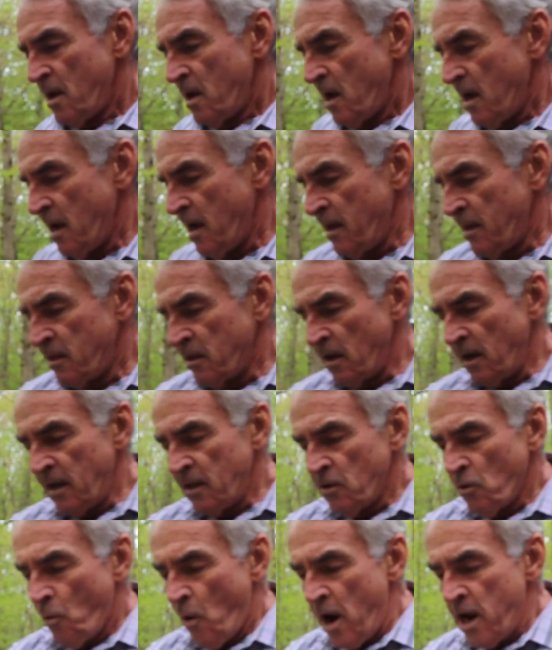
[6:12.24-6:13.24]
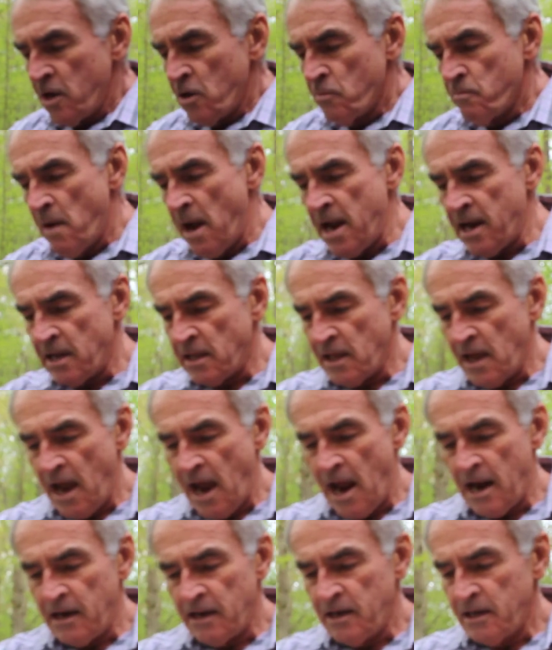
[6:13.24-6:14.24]
And the way you make
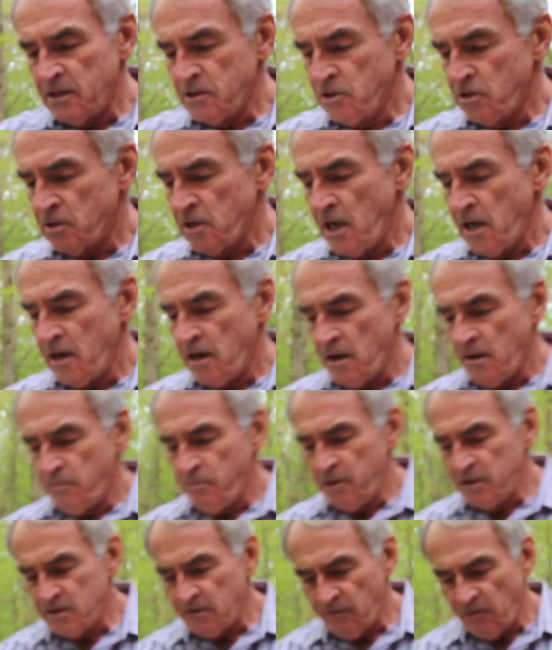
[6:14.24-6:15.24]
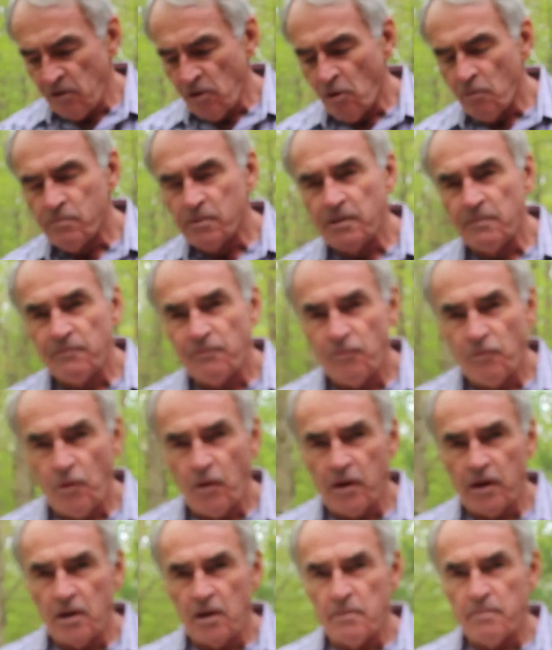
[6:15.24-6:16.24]
that is you take a piece of aluminum
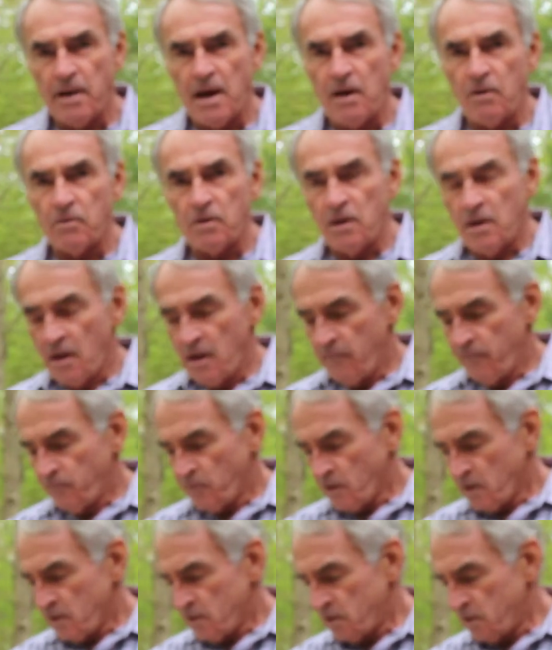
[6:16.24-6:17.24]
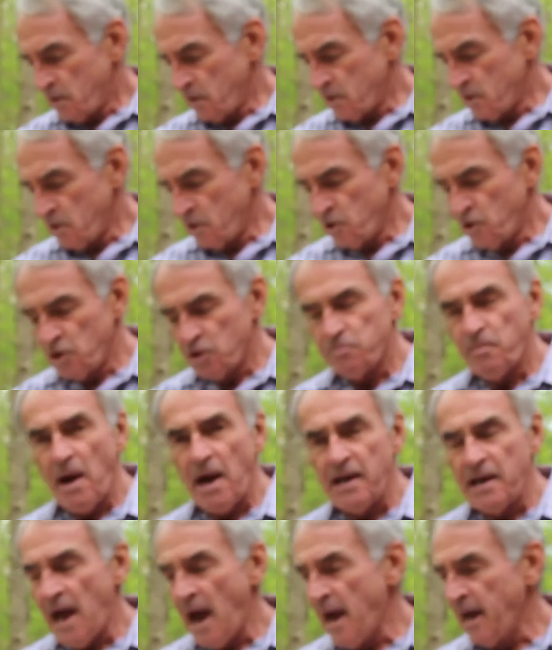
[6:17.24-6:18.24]
foil about 6 inches
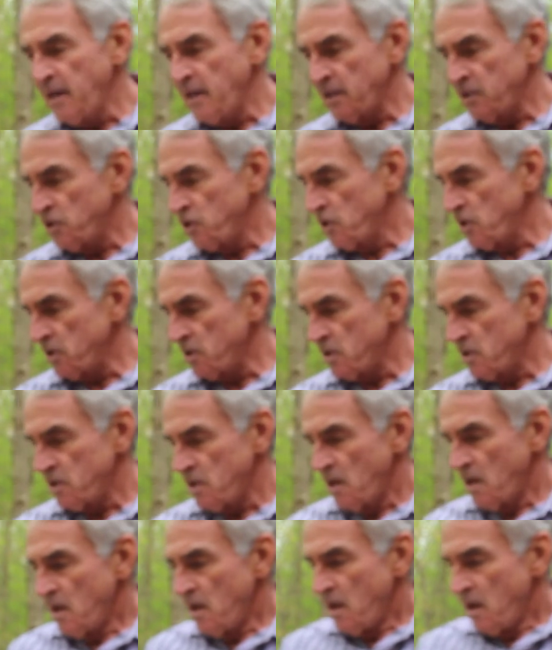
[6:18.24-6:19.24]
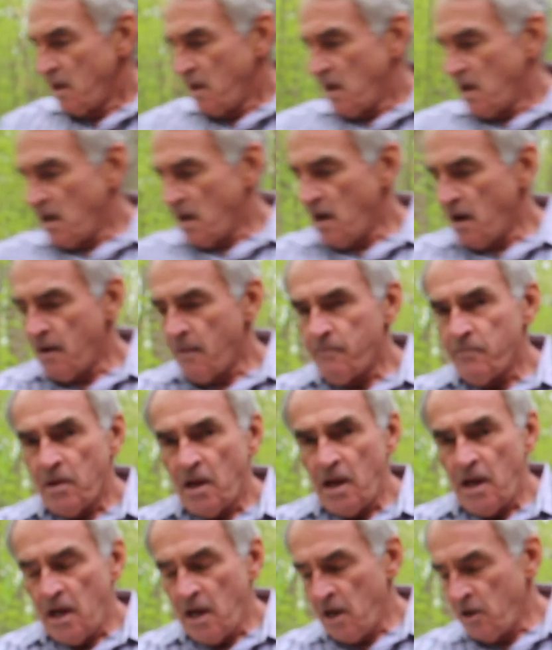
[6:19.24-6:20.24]
by 9 inches,
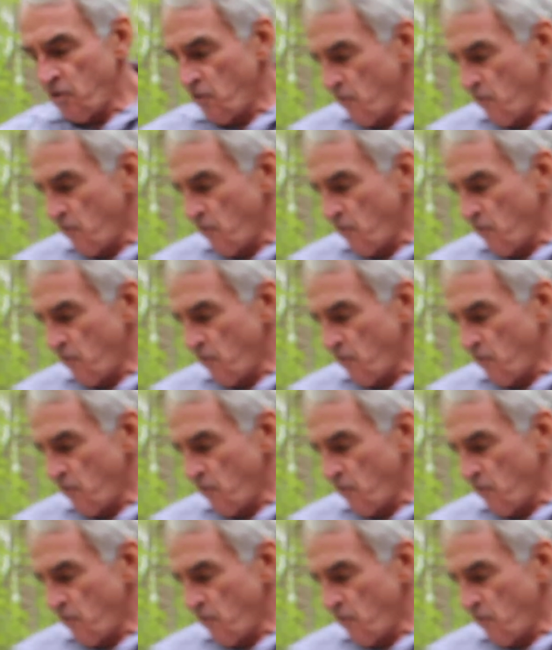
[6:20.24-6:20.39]
and